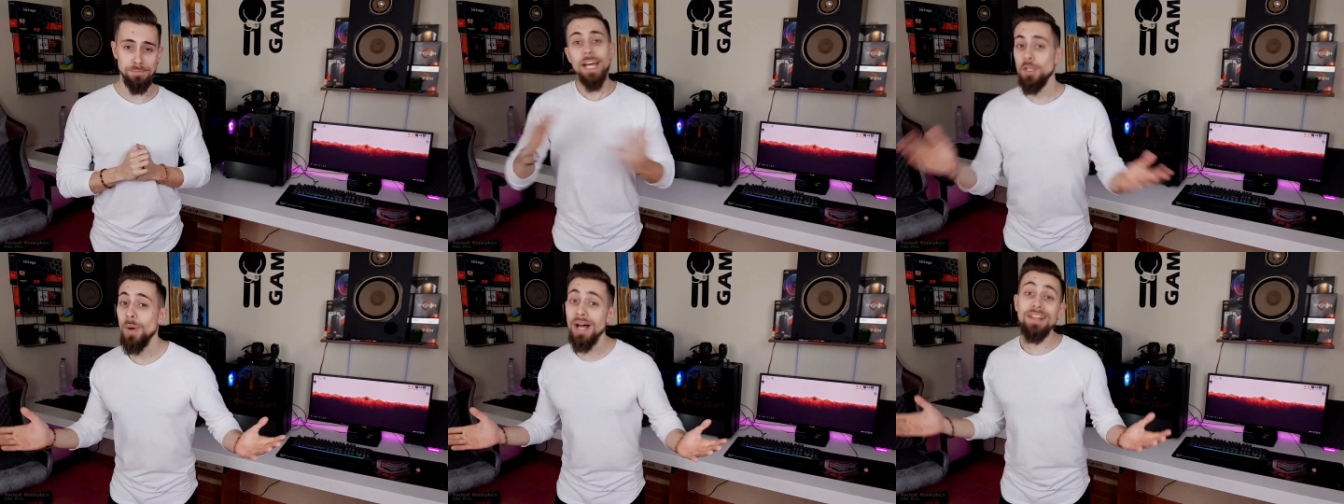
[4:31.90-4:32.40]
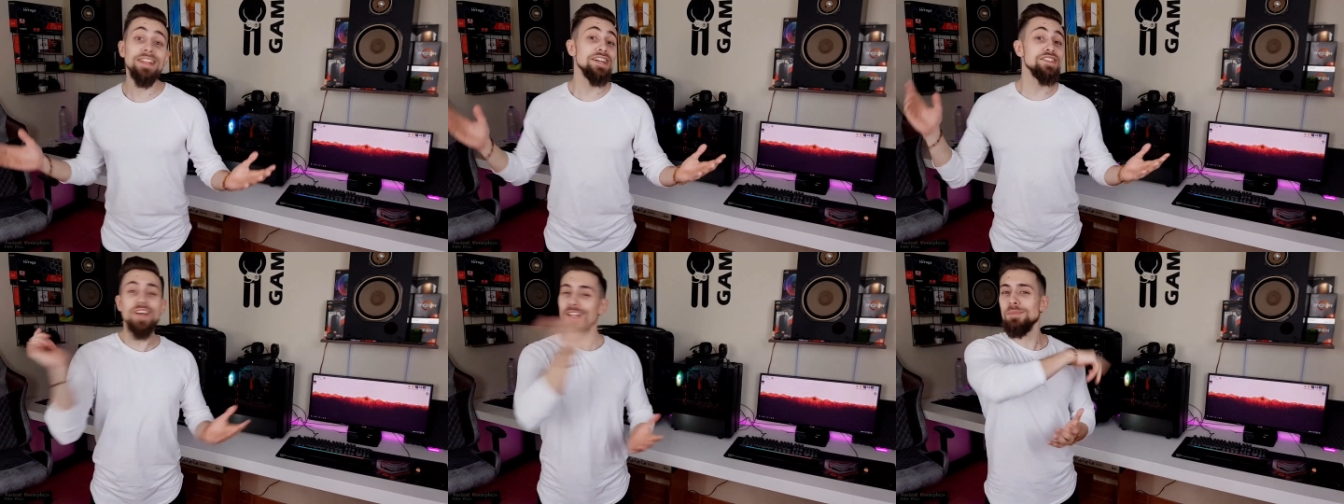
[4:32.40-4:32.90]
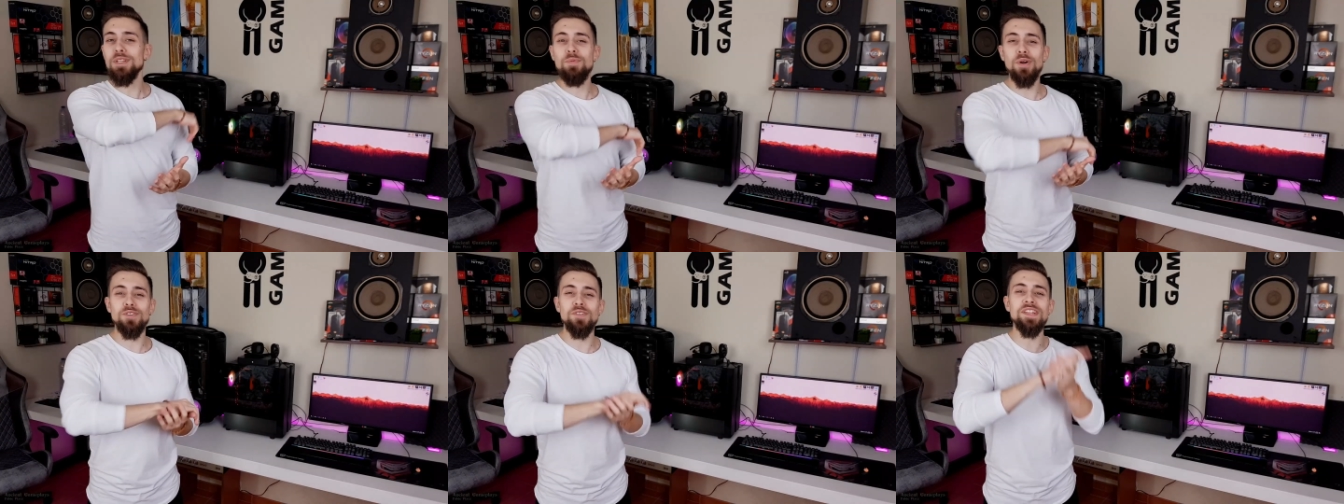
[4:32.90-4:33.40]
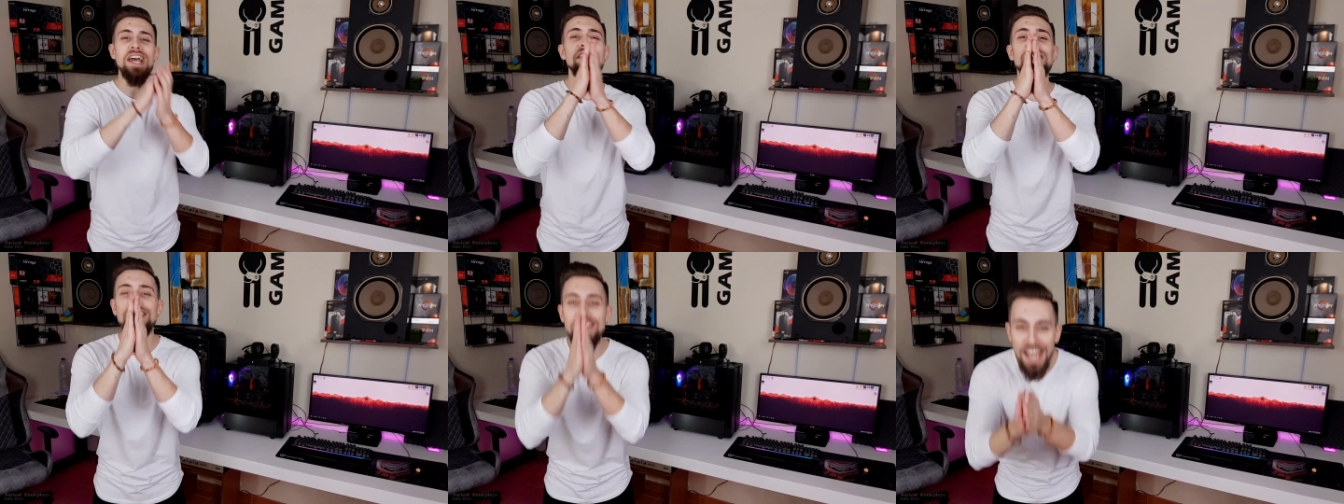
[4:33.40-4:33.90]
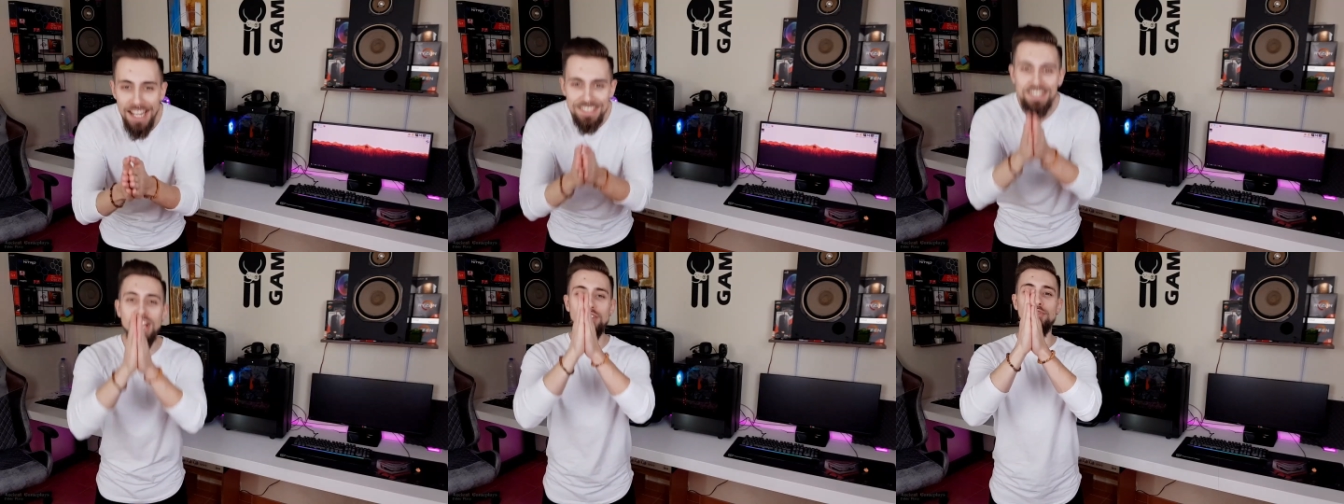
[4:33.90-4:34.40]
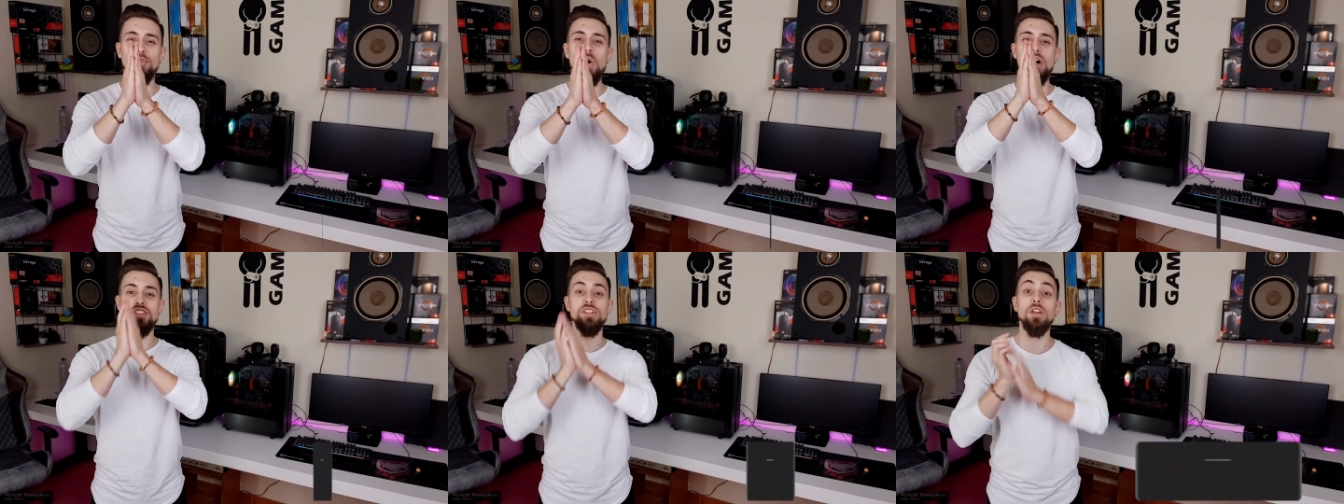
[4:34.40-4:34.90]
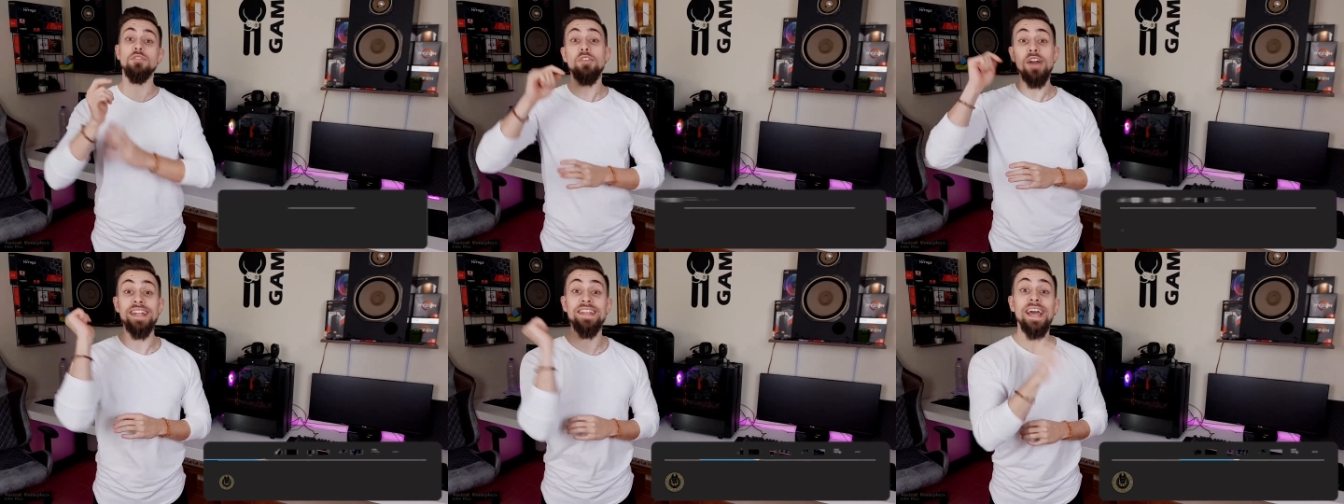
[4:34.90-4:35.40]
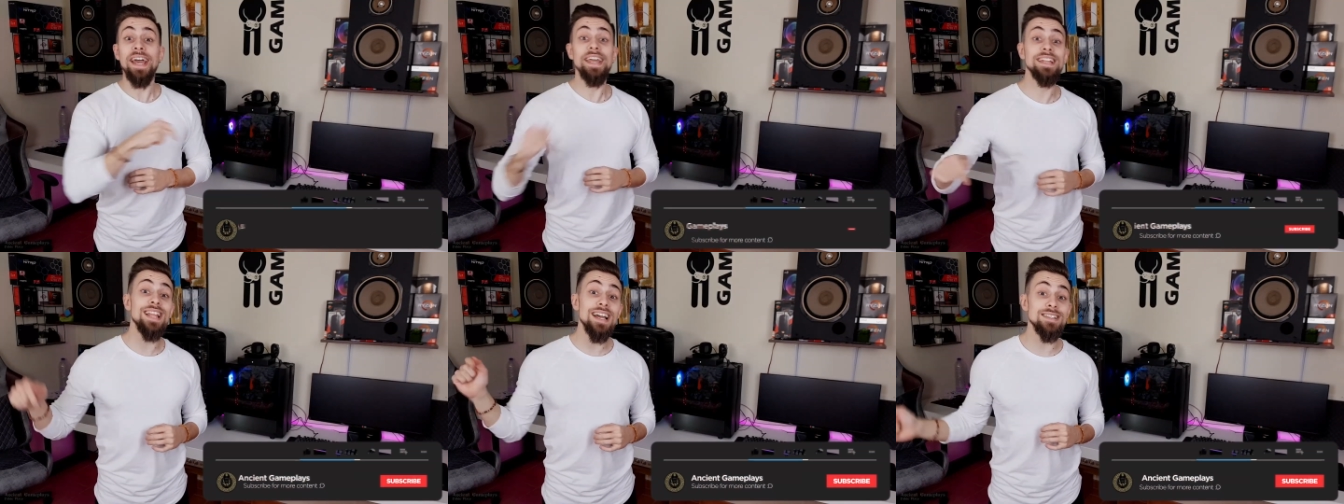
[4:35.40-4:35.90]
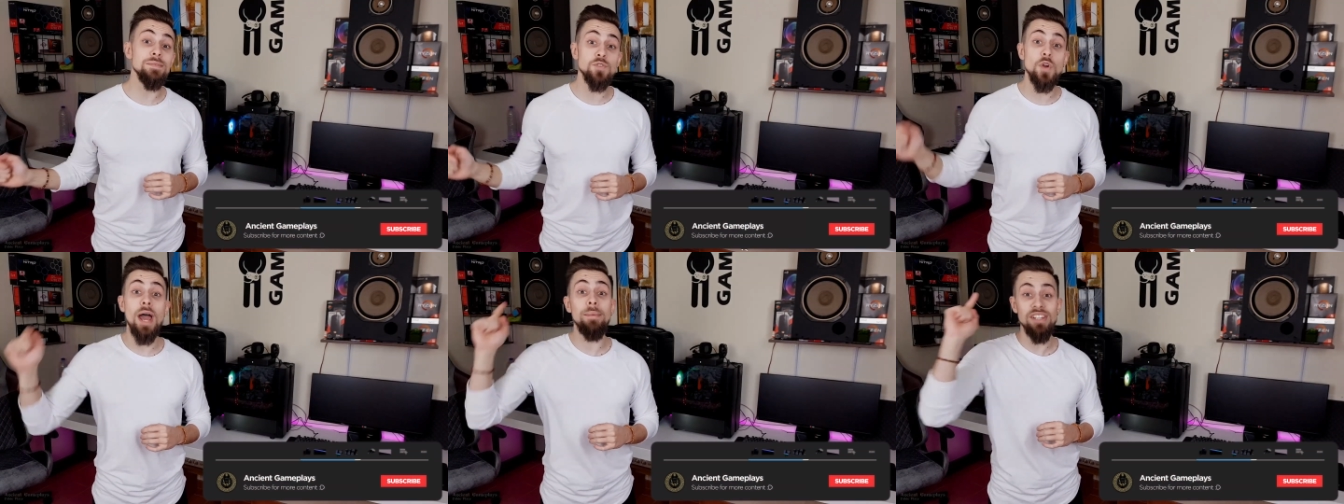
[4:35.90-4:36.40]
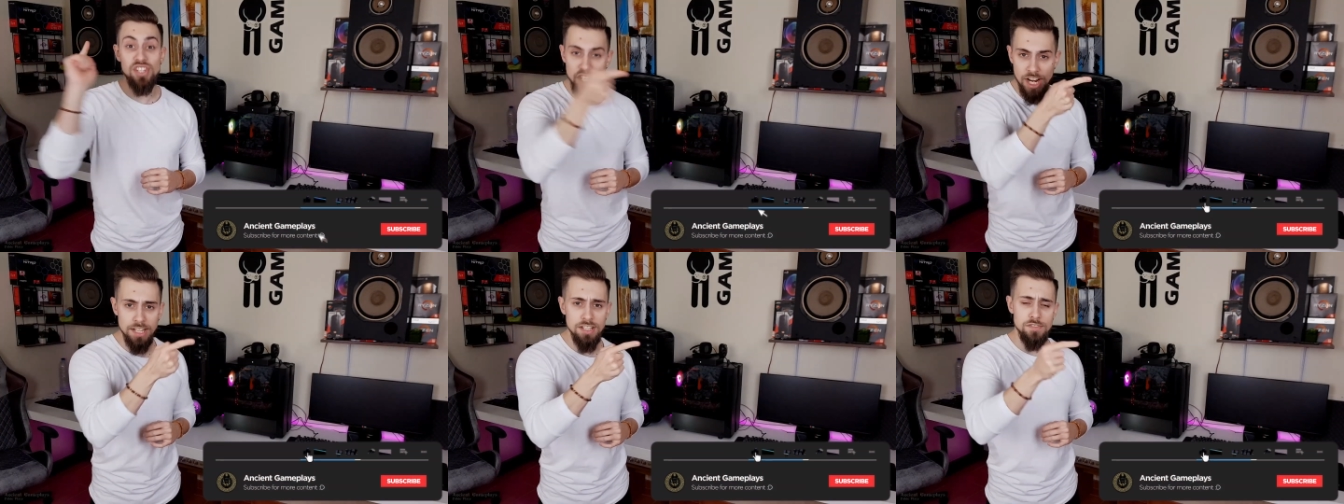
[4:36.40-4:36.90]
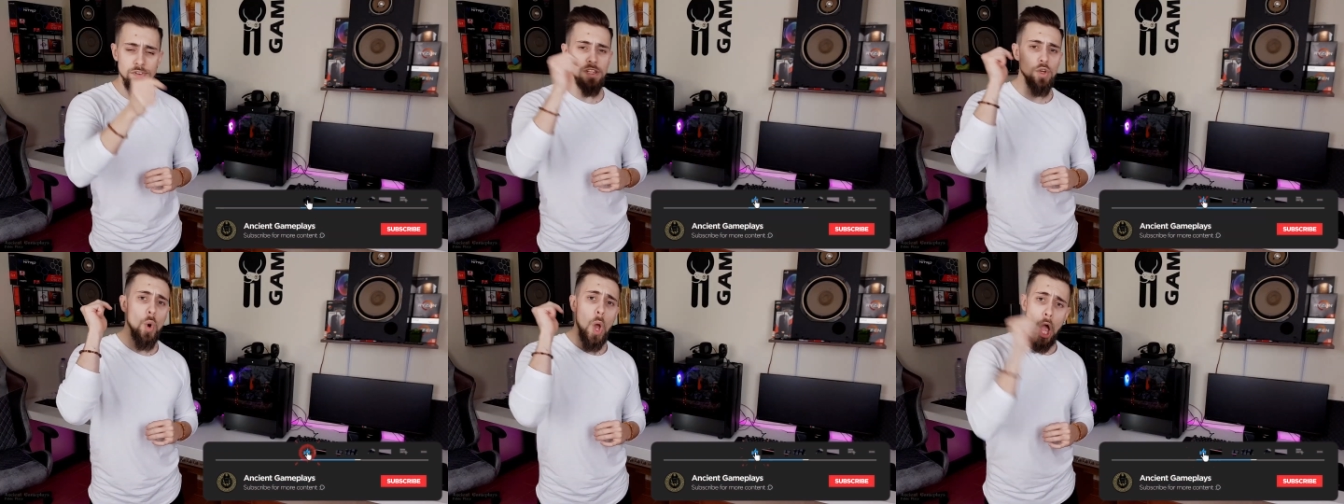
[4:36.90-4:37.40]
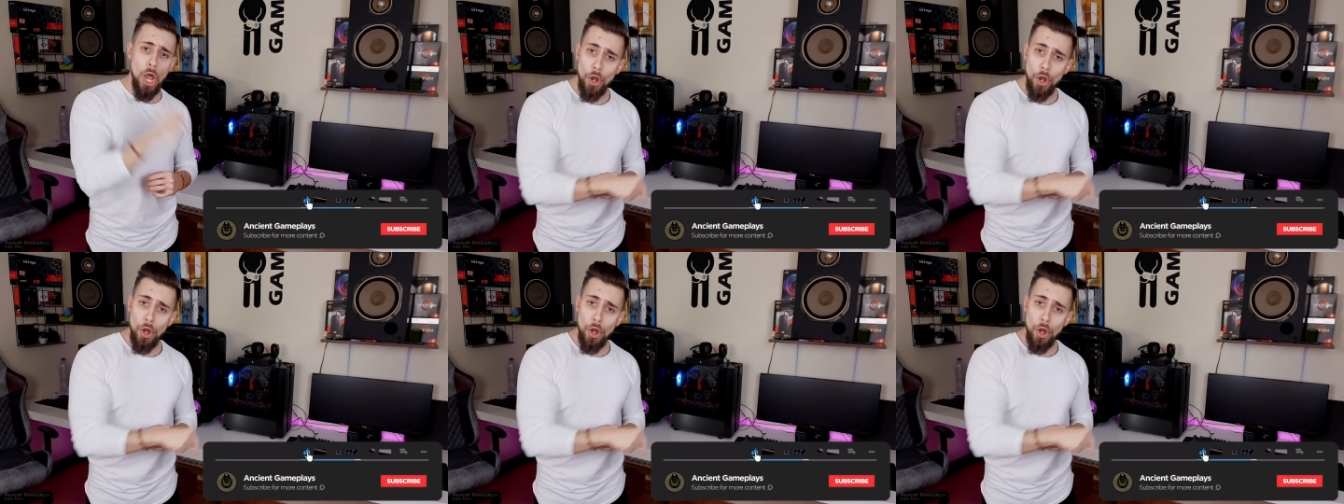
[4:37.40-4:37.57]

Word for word: And well, there's not much more to say, thanks a lot for watching, don't forget, hit like, subscribe and share this video,